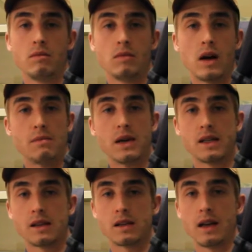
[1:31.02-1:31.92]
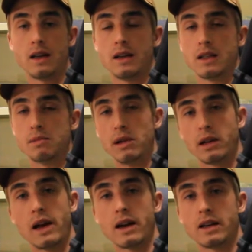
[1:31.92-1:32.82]
I must say it's built
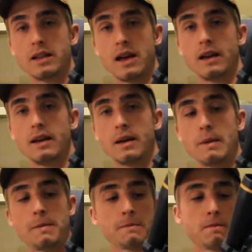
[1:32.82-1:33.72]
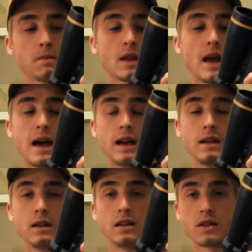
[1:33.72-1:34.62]
like a tank and
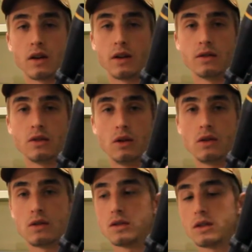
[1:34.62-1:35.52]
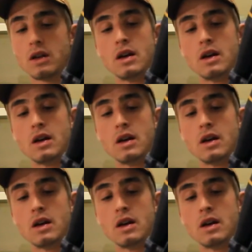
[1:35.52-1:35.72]
it's going to last.